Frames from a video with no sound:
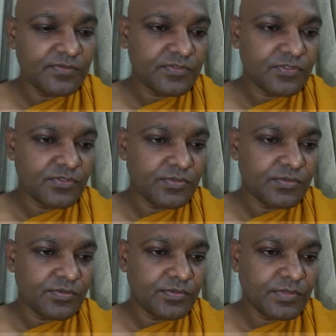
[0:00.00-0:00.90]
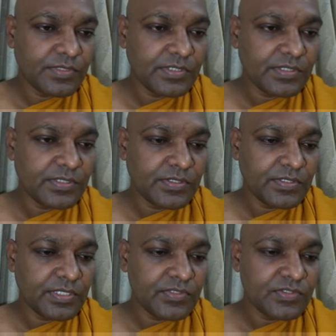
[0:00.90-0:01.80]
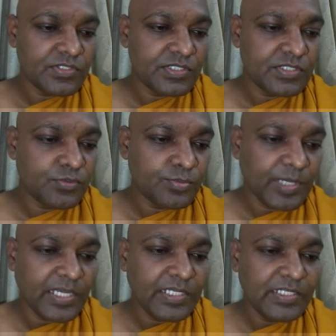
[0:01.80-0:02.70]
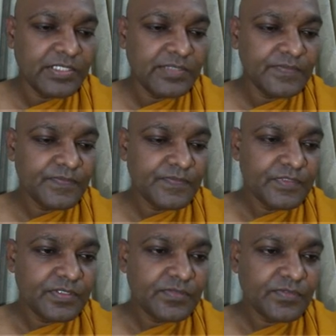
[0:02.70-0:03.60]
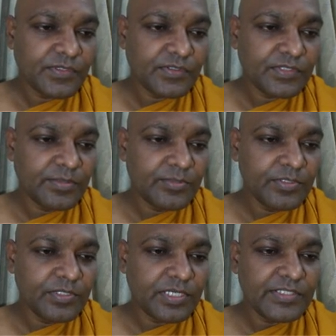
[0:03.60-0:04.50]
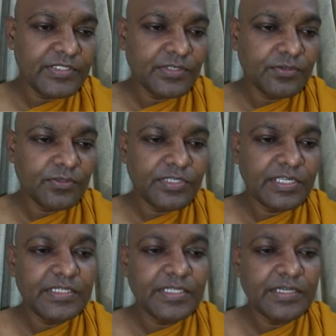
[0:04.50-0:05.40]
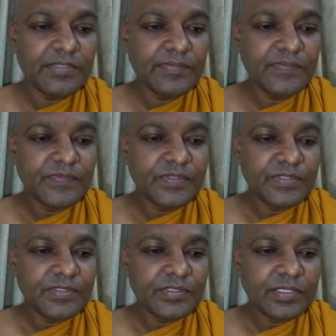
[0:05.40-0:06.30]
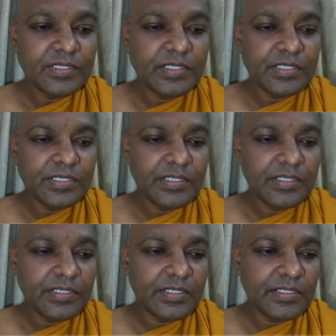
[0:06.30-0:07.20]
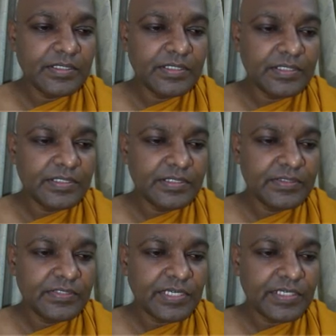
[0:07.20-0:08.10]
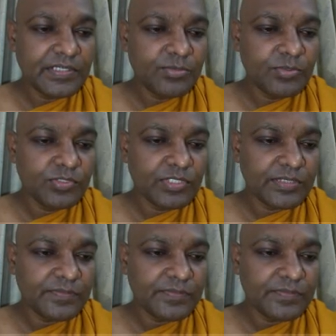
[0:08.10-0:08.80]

So you can see Upali, for example, Anyahondanya, and then Sariputta,